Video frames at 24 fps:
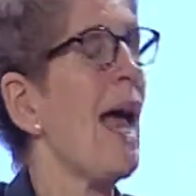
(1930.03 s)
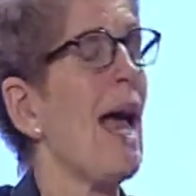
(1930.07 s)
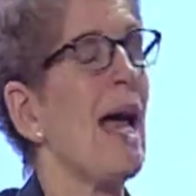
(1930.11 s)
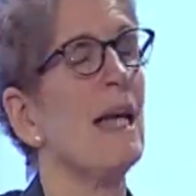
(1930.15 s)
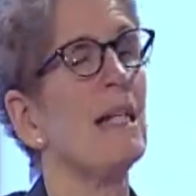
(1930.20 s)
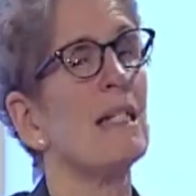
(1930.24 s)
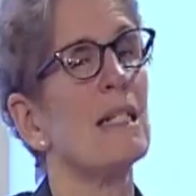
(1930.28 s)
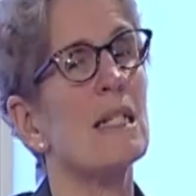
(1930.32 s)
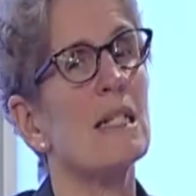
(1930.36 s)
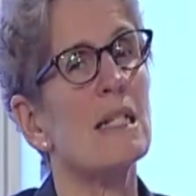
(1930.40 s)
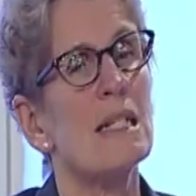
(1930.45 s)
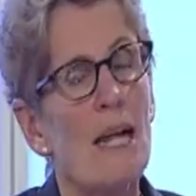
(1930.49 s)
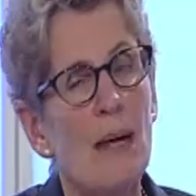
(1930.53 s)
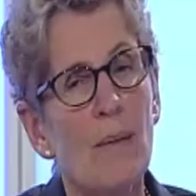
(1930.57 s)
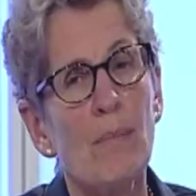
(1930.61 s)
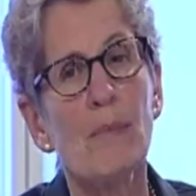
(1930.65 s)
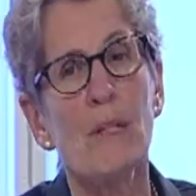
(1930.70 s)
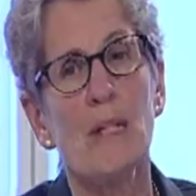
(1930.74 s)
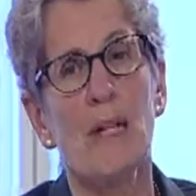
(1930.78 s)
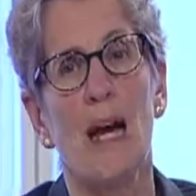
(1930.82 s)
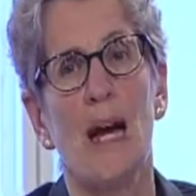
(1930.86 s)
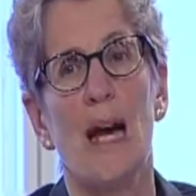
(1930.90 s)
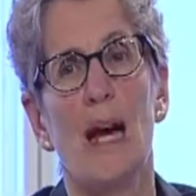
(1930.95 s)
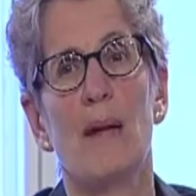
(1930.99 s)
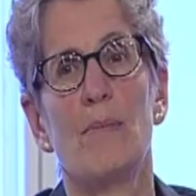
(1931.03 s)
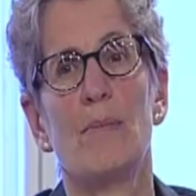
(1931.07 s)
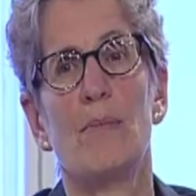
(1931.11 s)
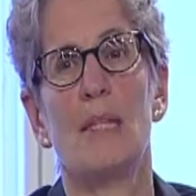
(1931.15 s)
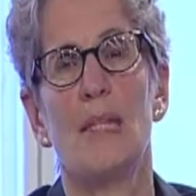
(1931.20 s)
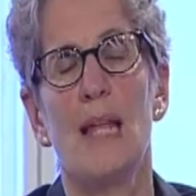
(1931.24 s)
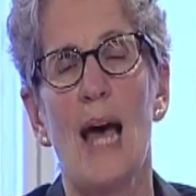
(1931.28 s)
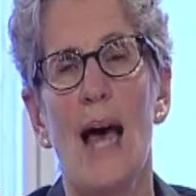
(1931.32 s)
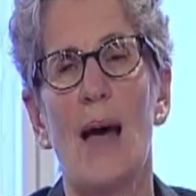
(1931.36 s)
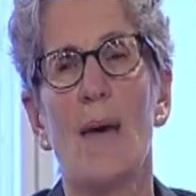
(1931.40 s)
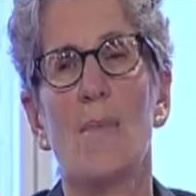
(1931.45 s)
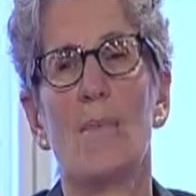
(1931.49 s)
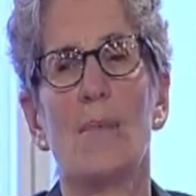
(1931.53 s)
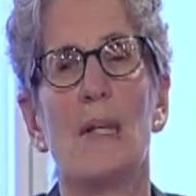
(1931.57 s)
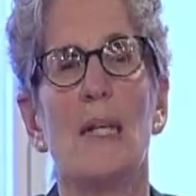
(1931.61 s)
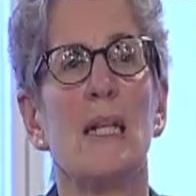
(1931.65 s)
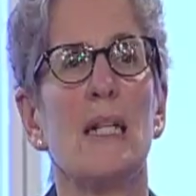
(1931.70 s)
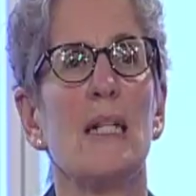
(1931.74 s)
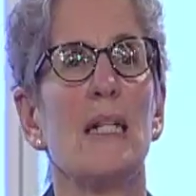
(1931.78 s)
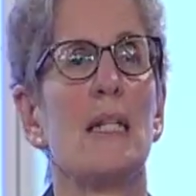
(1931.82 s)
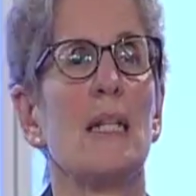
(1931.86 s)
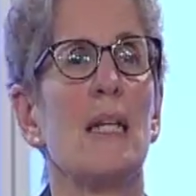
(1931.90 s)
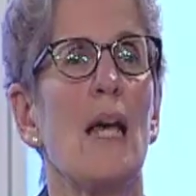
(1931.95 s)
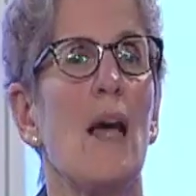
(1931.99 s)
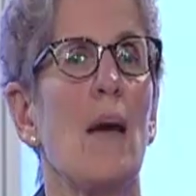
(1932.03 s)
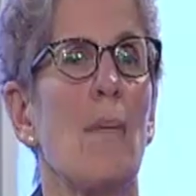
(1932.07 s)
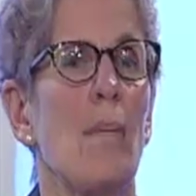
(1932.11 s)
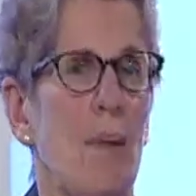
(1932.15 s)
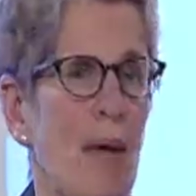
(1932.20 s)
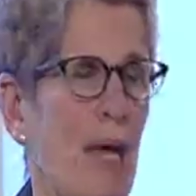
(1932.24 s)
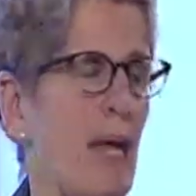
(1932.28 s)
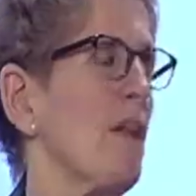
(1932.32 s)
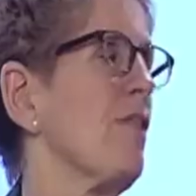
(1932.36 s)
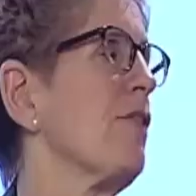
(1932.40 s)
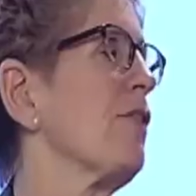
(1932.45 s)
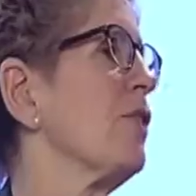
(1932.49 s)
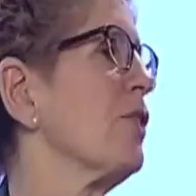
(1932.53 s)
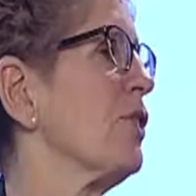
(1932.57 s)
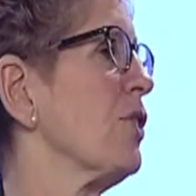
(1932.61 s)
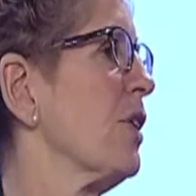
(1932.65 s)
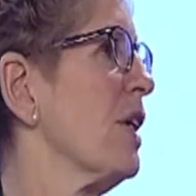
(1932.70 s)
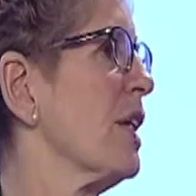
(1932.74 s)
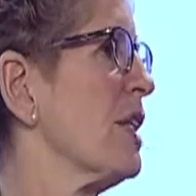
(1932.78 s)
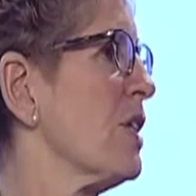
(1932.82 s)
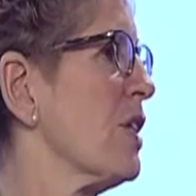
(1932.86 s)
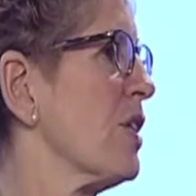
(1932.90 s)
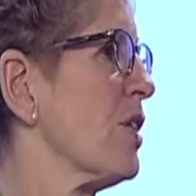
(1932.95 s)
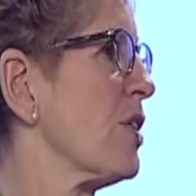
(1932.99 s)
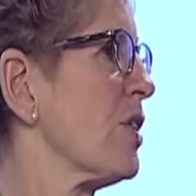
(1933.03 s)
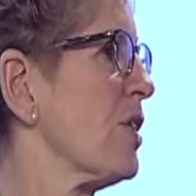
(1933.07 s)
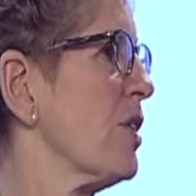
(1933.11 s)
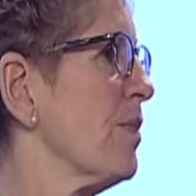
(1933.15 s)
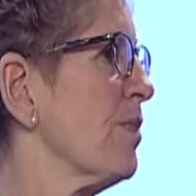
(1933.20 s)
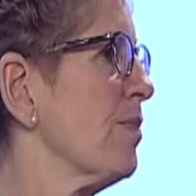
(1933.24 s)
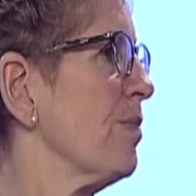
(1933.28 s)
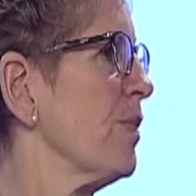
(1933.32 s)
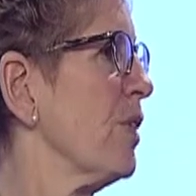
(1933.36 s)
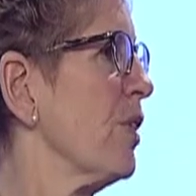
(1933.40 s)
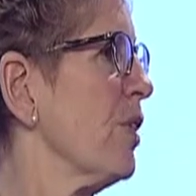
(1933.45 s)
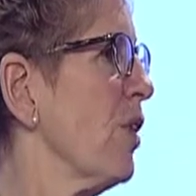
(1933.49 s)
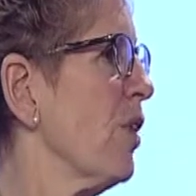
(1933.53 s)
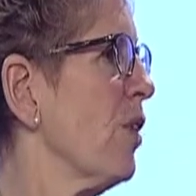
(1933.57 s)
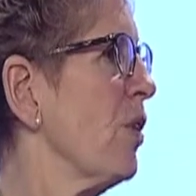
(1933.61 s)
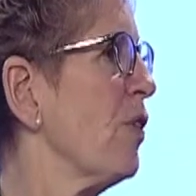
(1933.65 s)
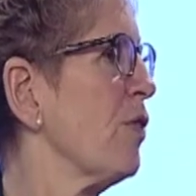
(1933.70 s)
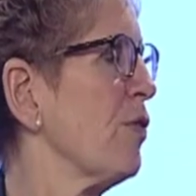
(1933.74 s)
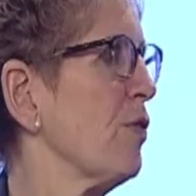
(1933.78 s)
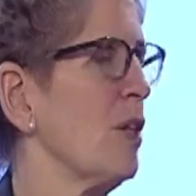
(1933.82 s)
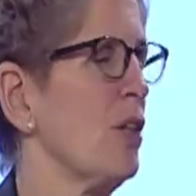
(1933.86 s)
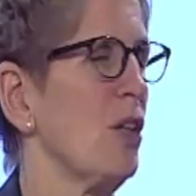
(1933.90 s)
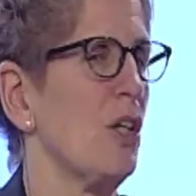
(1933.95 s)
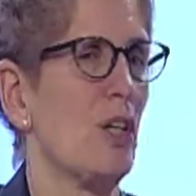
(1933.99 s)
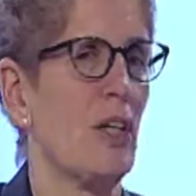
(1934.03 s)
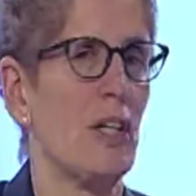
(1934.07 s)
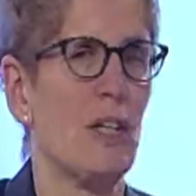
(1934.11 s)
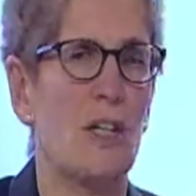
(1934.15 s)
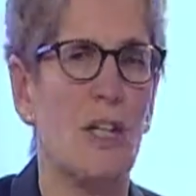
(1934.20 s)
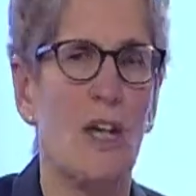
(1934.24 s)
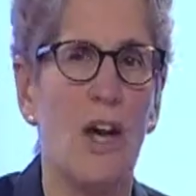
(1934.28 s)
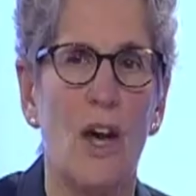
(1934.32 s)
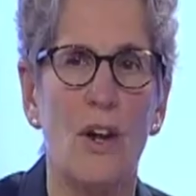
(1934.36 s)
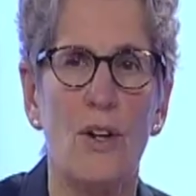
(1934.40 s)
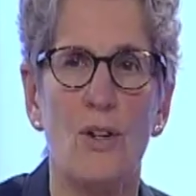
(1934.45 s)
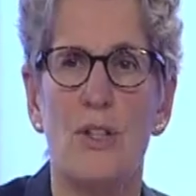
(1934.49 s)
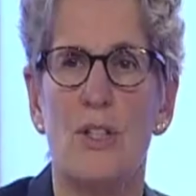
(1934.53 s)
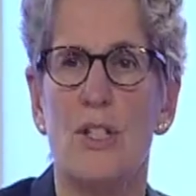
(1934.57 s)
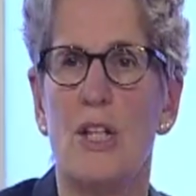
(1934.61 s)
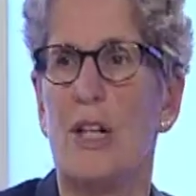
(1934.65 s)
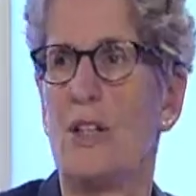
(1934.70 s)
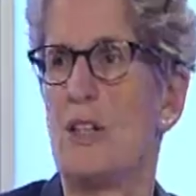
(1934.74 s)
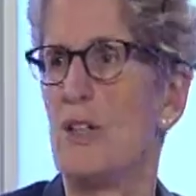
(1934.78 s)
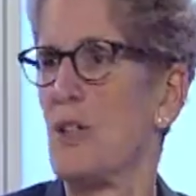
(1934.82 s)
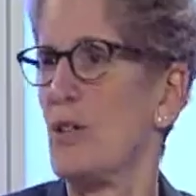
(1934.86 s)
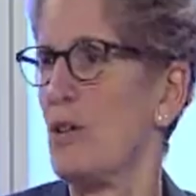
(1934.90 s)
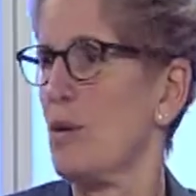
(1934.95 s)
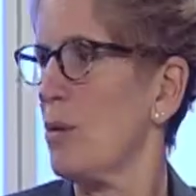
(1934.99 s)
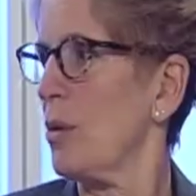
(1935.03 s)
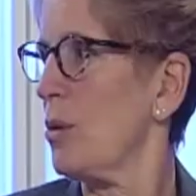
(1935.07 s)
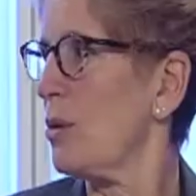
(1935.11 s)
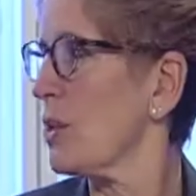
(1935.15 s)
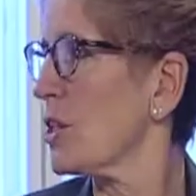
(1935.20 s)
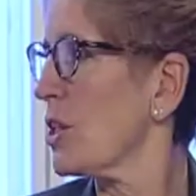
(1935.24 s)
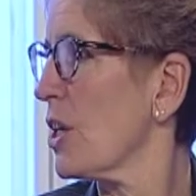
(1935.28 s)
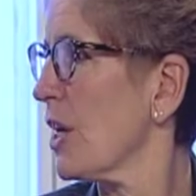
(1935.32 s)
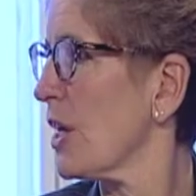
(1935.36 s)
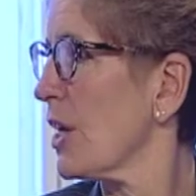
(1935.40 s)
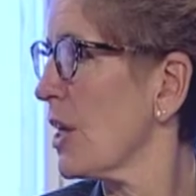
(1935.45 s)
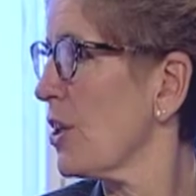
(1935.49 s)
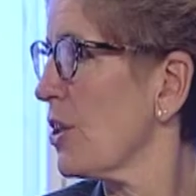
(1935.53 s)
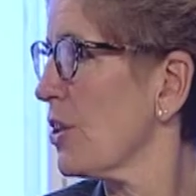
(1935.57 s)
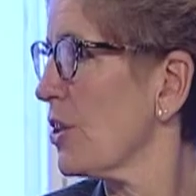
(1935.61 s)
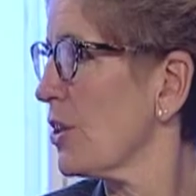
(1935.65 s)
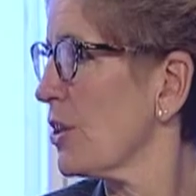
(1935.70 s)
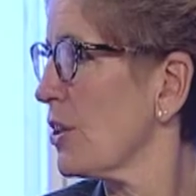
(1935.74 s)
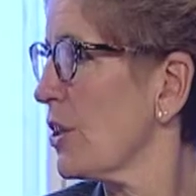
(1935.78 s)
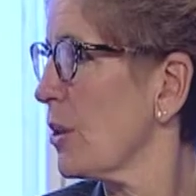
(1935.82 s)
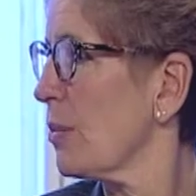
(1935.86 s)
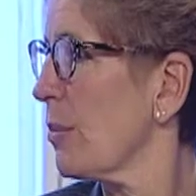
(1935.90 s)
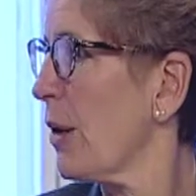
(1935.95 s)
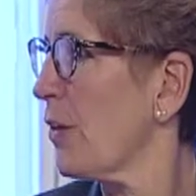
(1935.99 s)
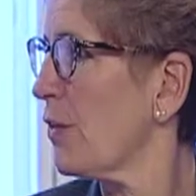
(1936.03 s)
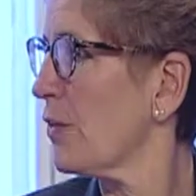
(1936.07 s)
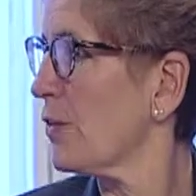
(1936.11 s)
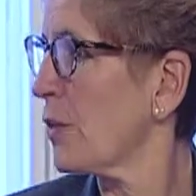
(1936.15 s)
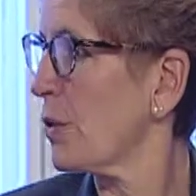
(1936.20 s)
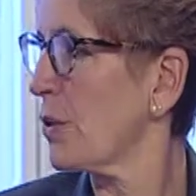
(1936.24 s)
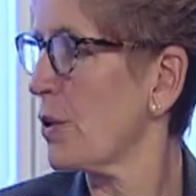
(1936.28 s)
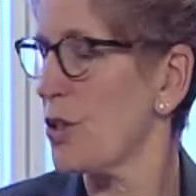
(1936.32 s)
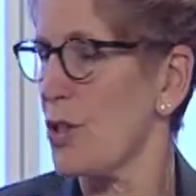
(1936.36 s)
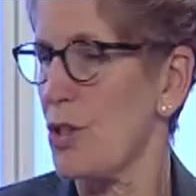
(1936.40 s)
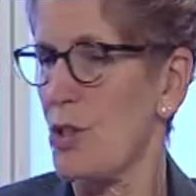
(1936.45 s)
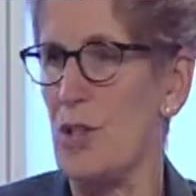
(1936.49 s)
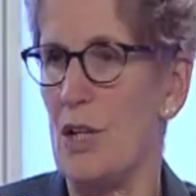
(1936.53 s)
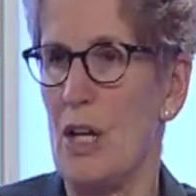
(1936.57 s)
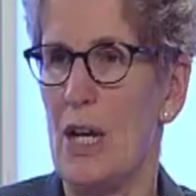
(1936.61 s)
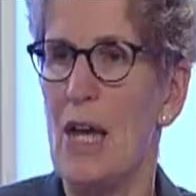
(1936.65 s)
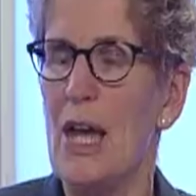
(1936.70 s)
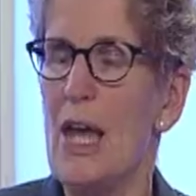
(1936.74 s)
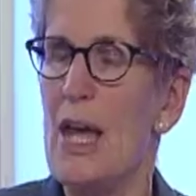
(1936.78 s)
And sometimes that means painful transition. You know, if we look at the auto sector, and we were talking earlier about forestry,